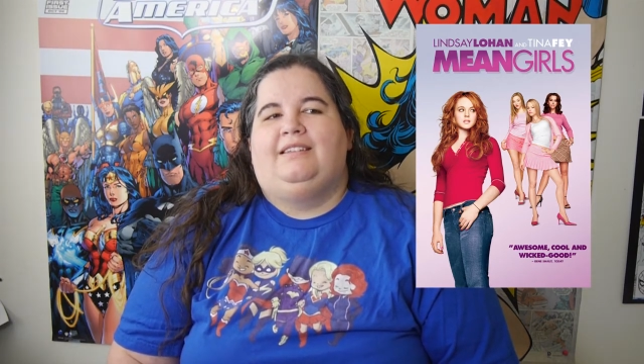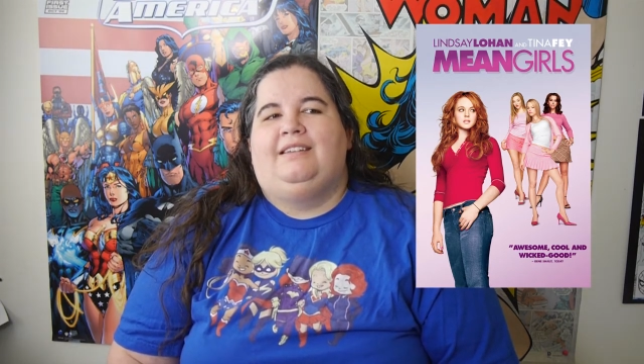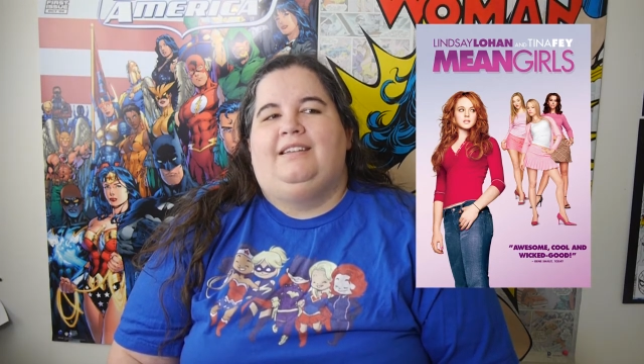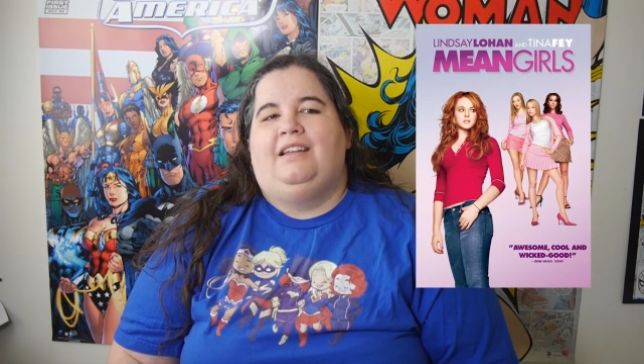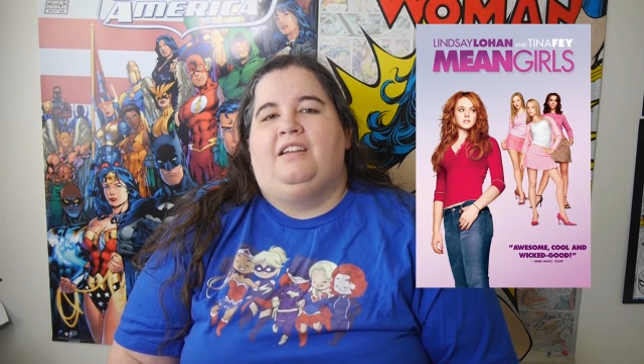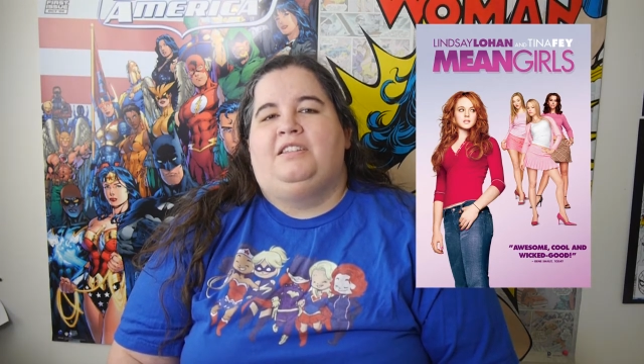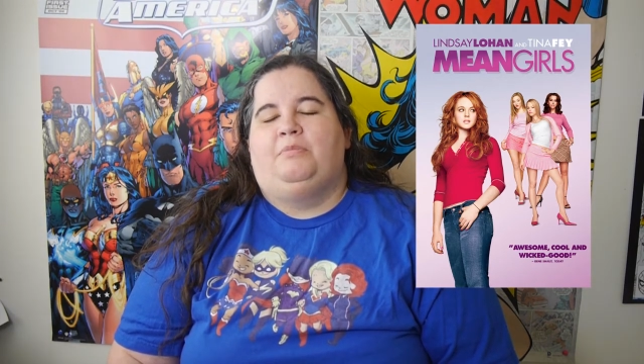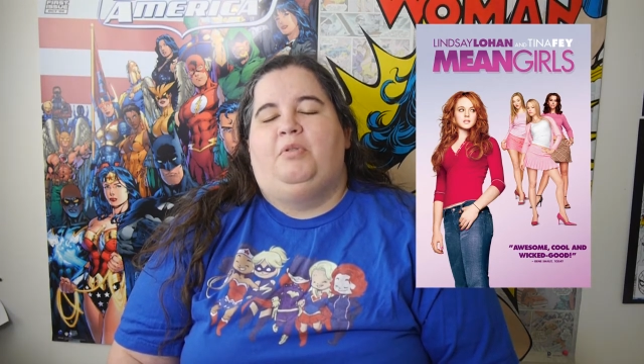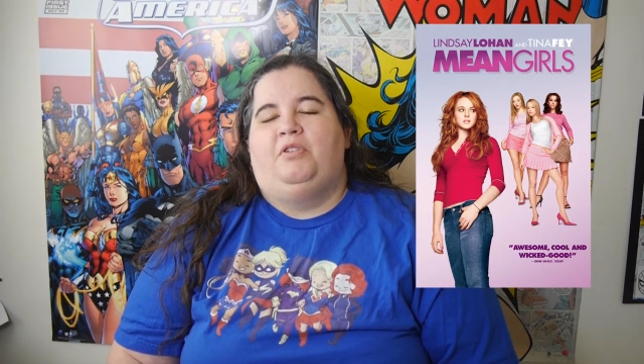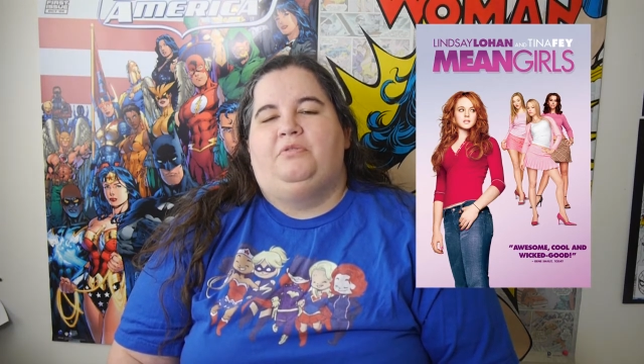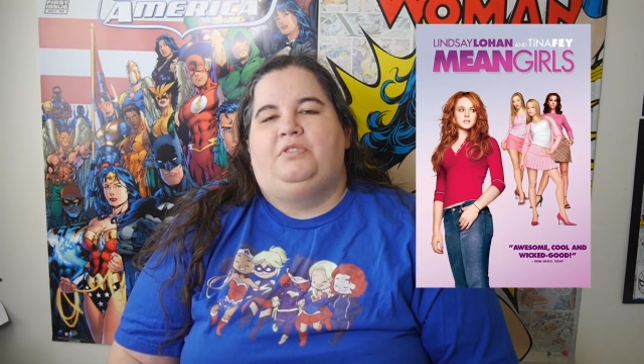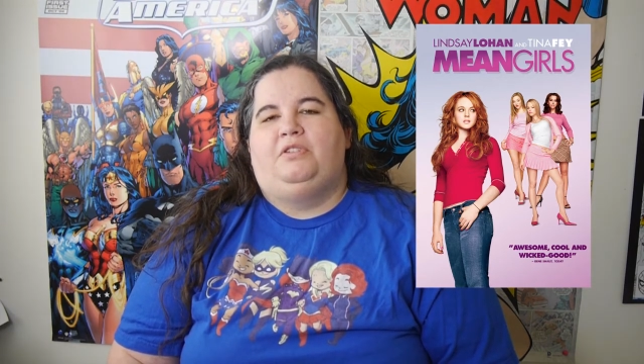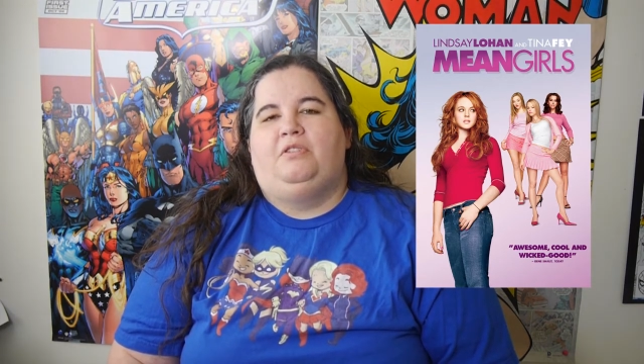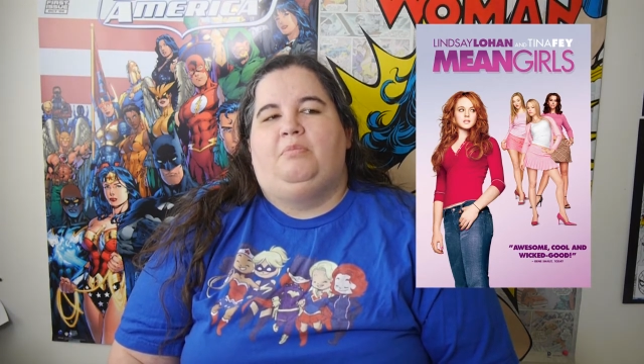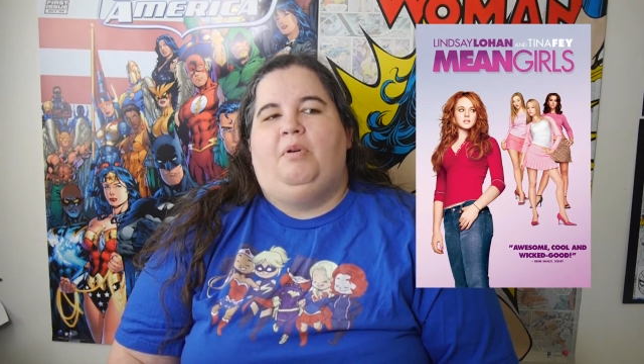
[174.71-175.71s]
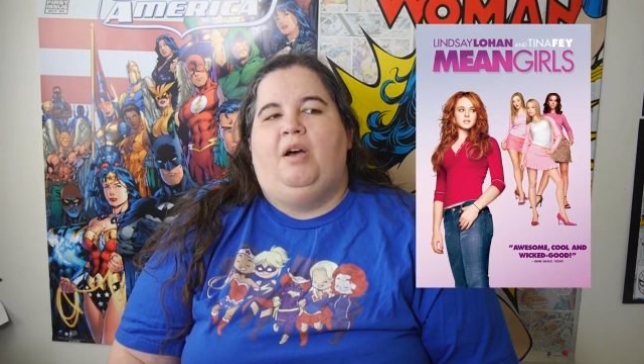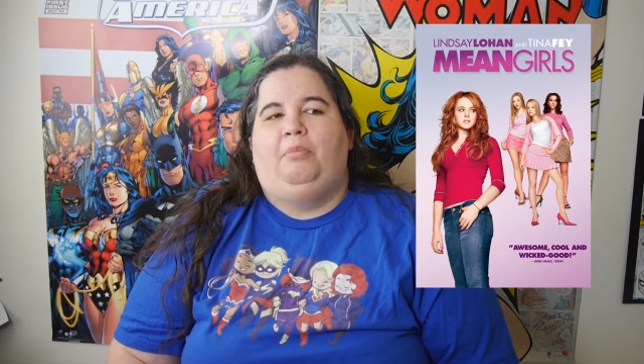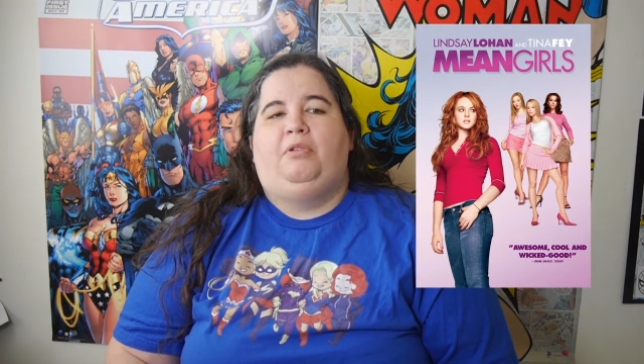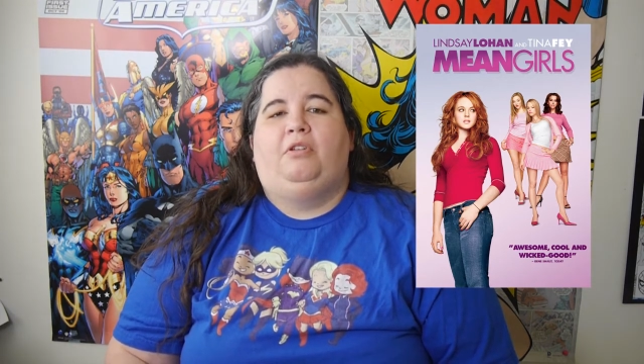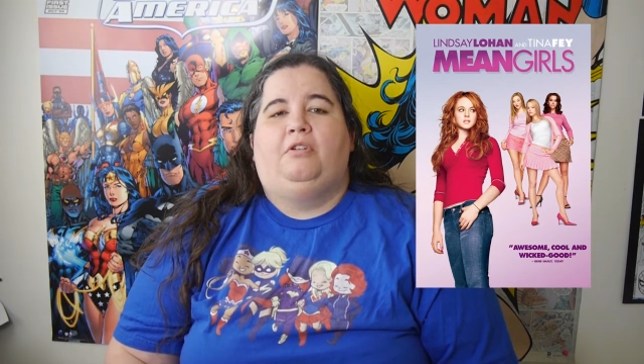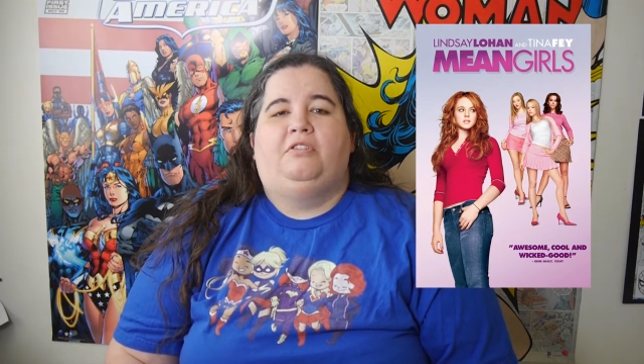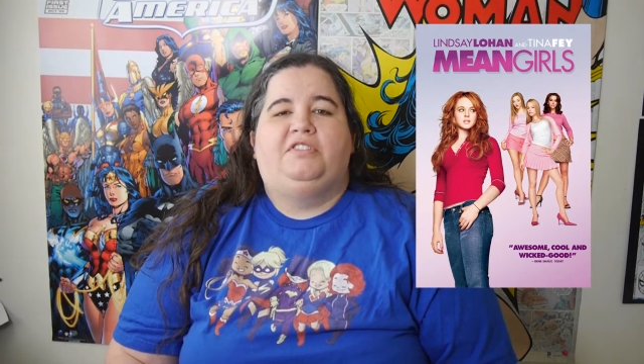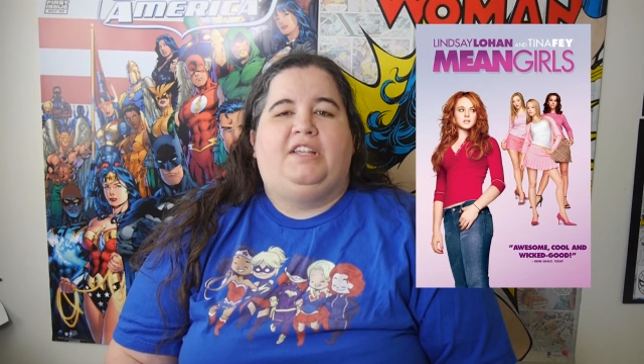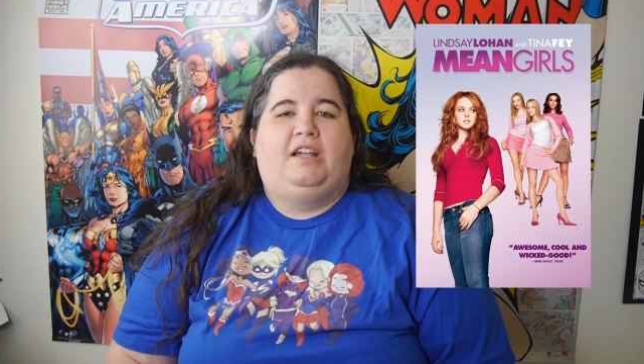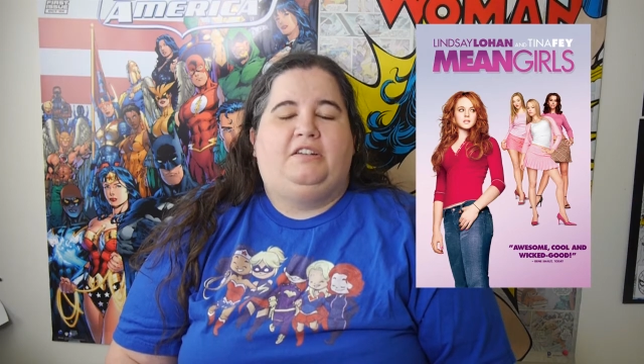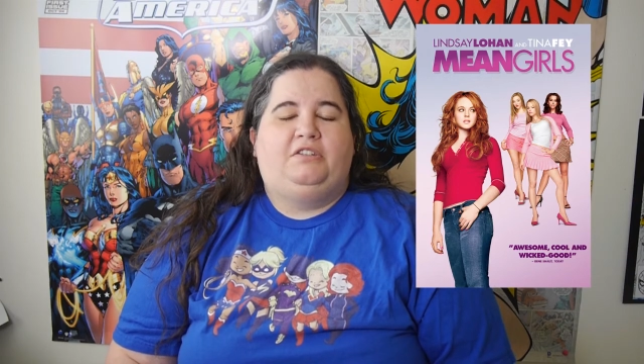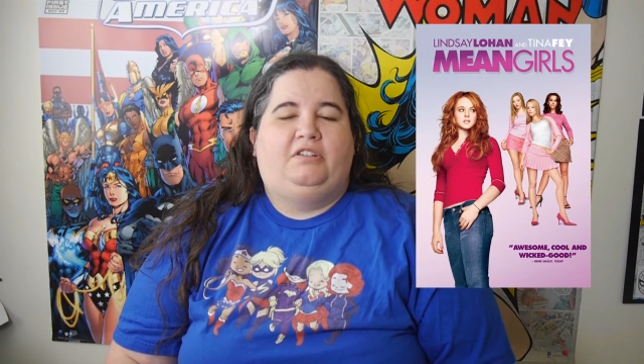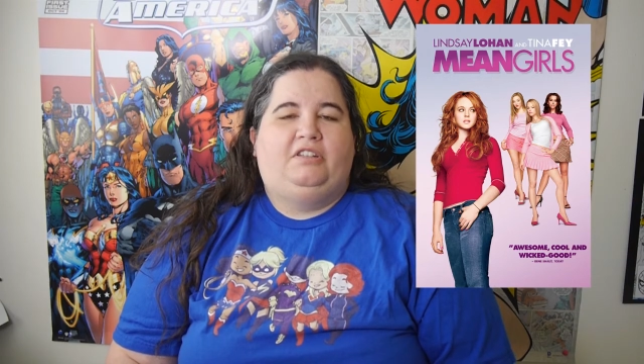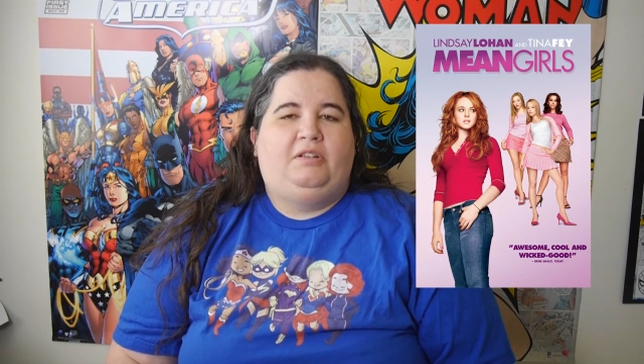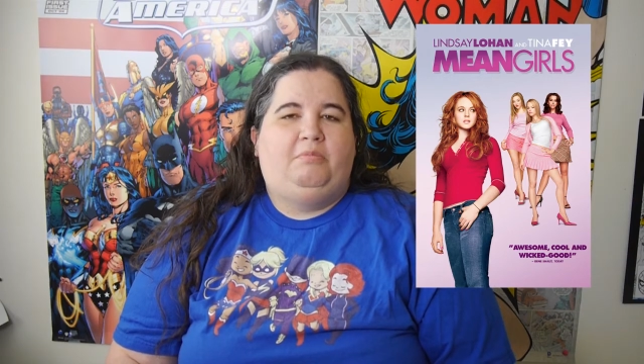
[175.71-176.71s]
as opposed to the popular girls
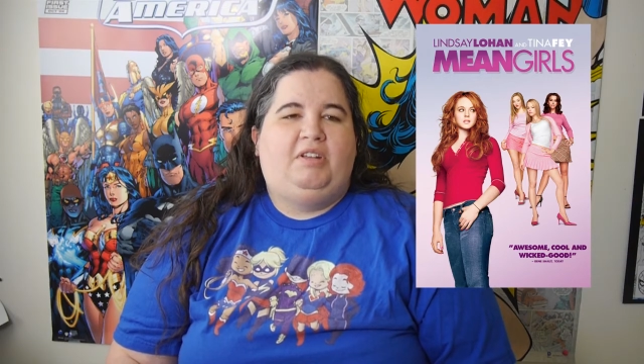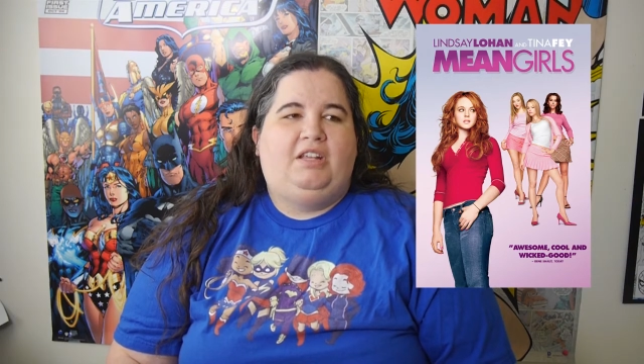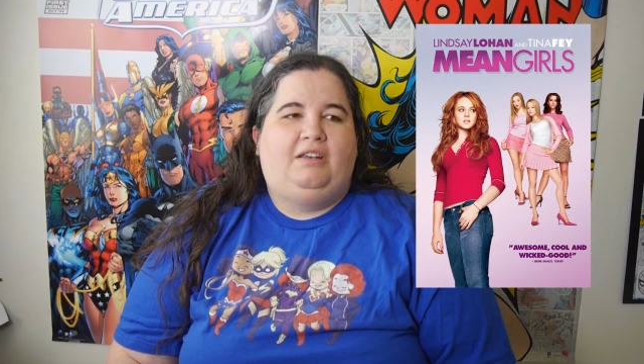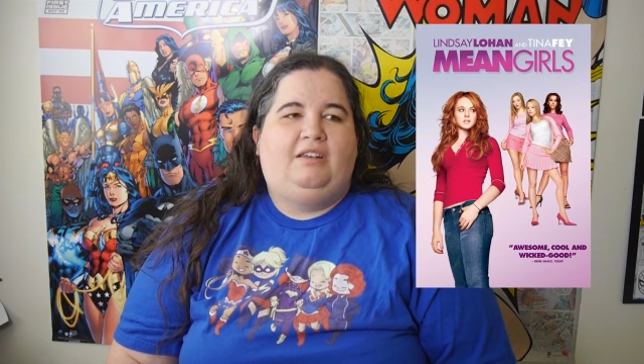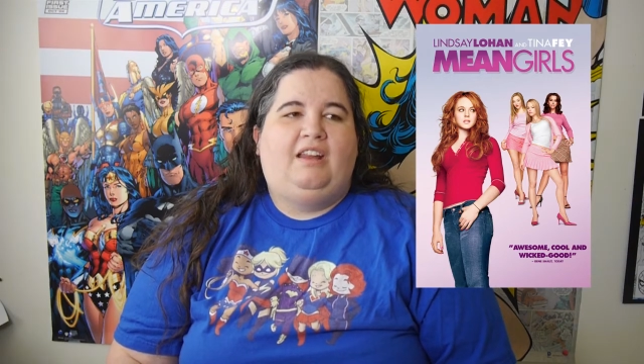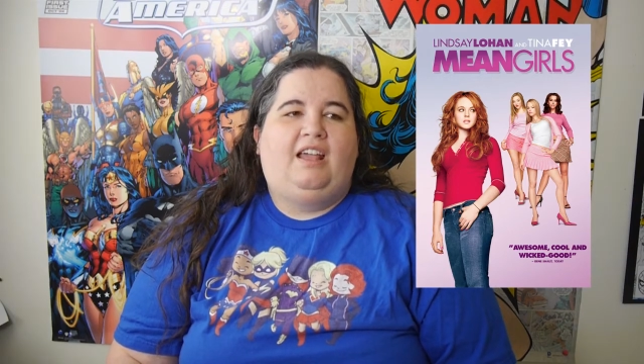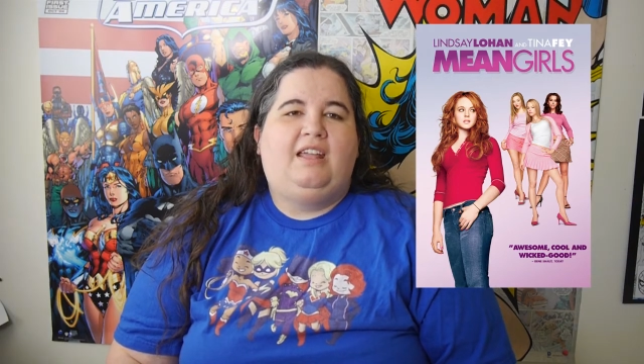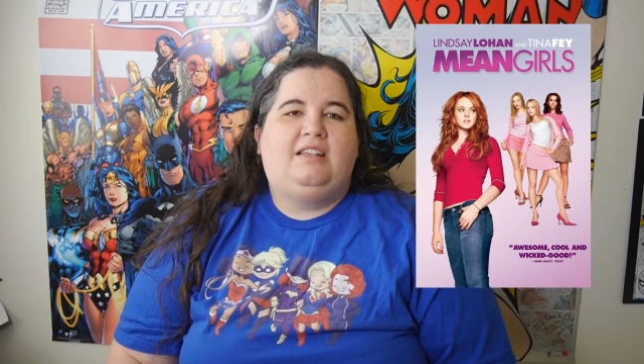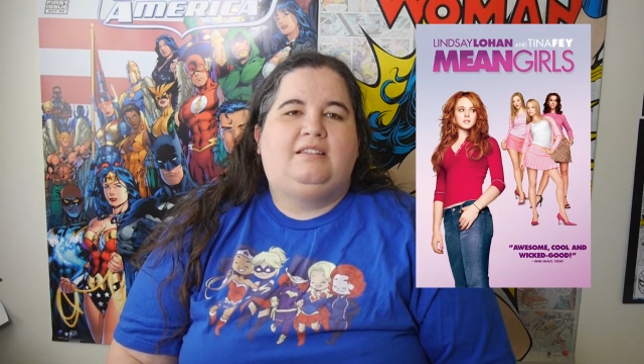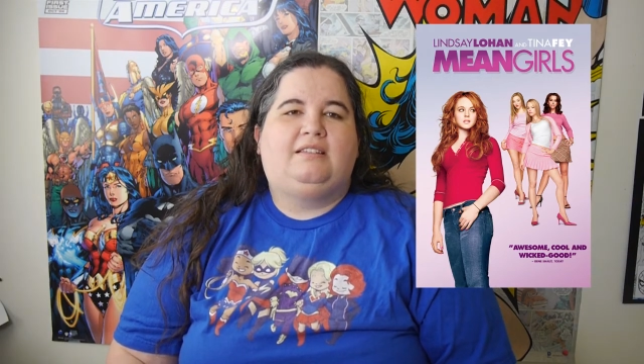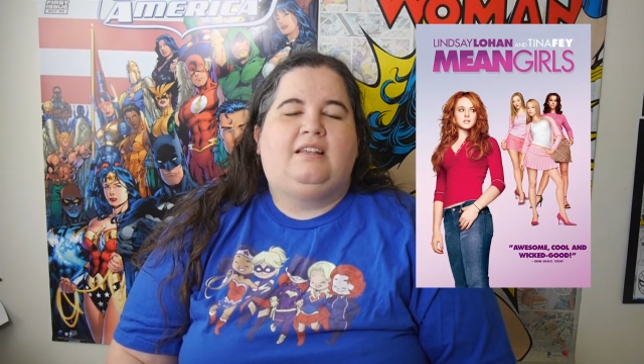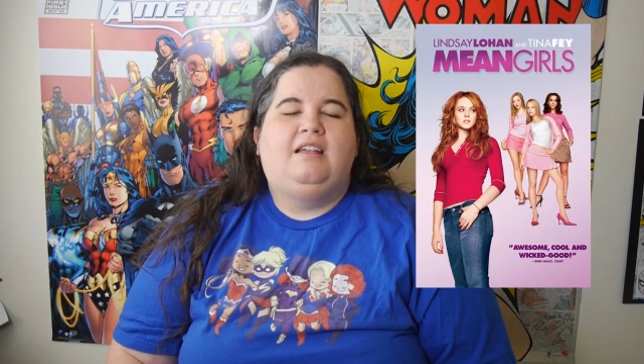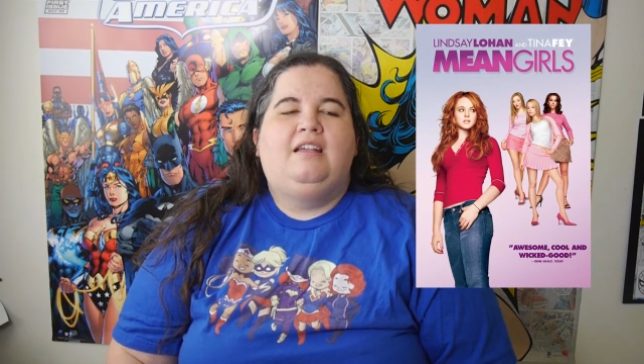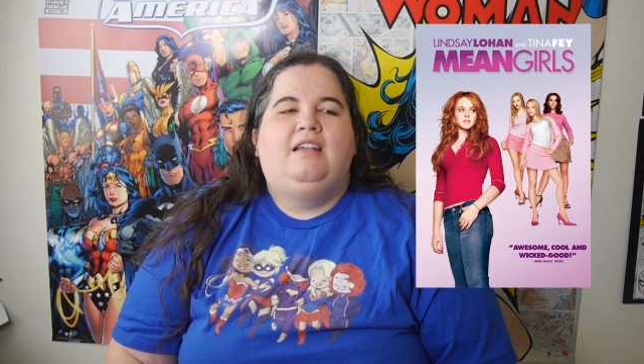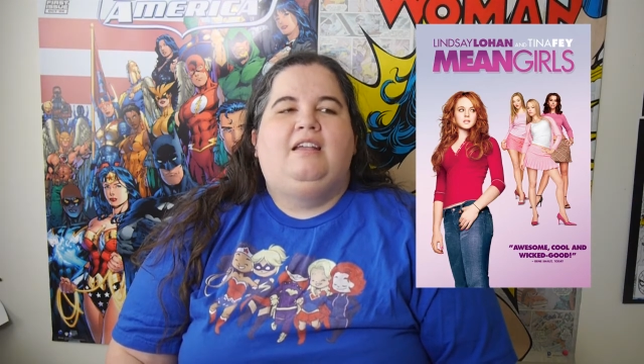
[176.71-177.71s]
actually being nice,